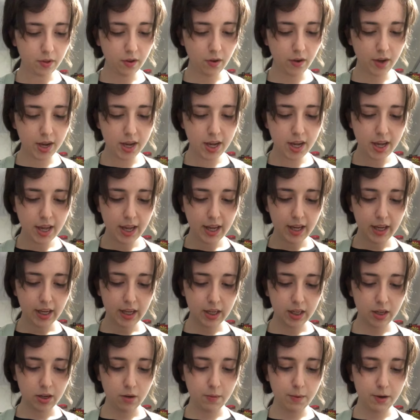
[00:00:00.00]
Okay,
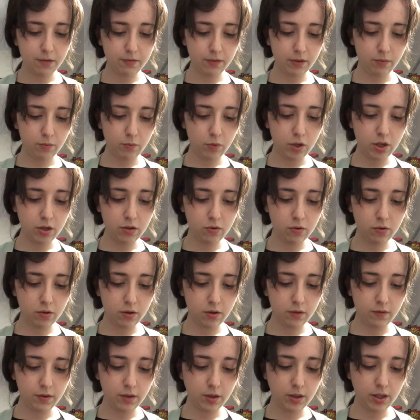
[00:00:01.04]
now I'm gonna find one
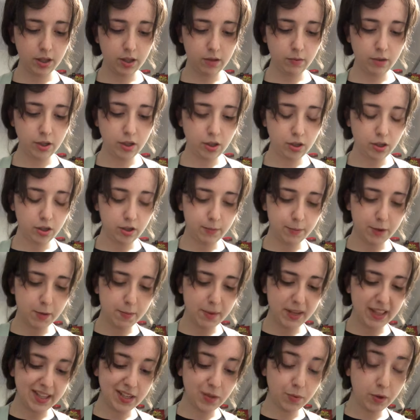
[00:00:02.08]
corner of the sandwich. I'm gonna
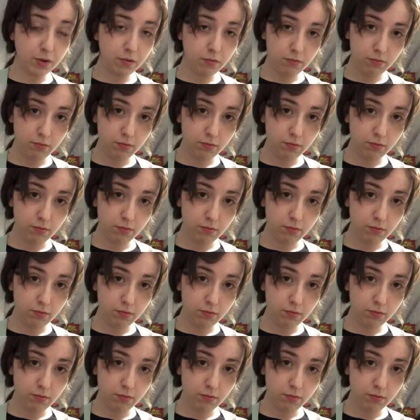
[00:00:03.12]
pick this one.